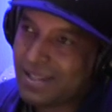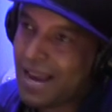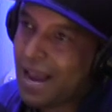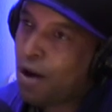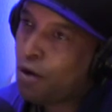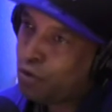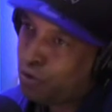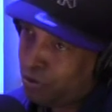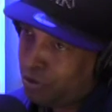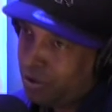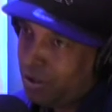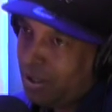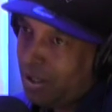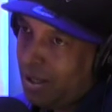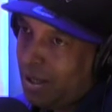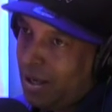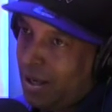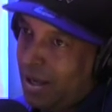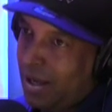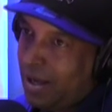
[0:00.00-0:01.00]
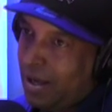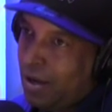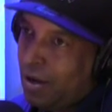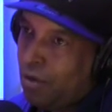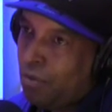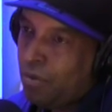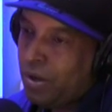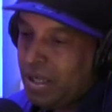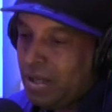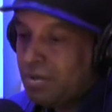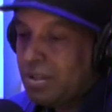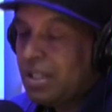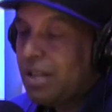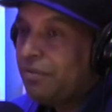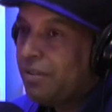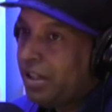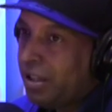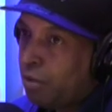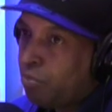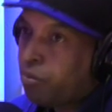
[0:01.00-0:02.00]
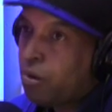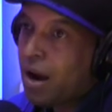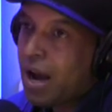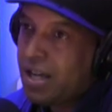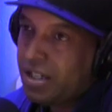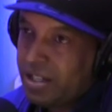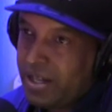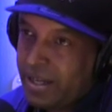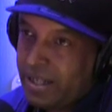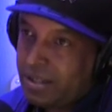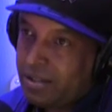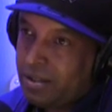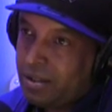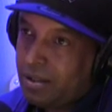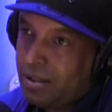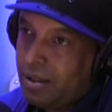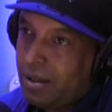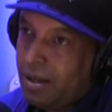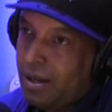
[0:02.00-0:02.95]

house when he was living in the projects.